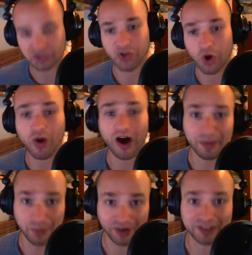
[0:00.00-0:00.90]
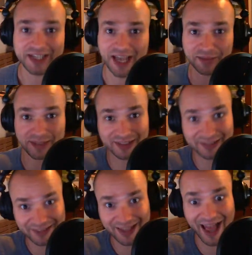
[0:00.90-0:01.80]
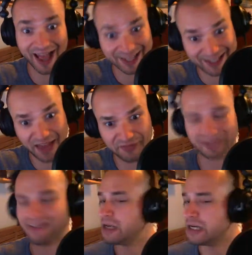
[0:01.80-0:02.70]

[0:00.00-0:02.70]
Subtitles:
so I bought a Samsung S7.